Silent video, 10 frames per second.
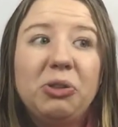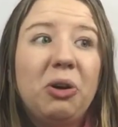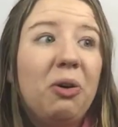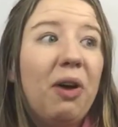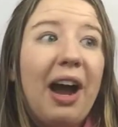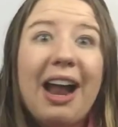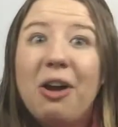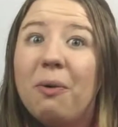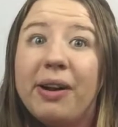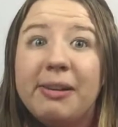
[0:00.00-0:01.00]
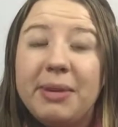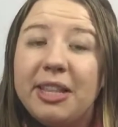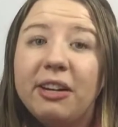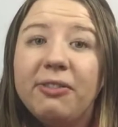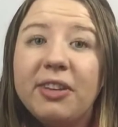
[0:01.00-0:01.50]
So I don't want to
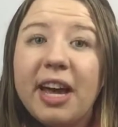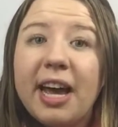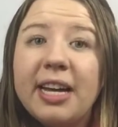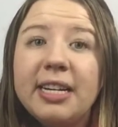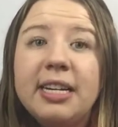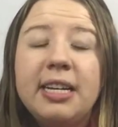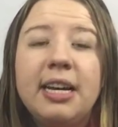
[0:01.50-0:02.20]
be there for that.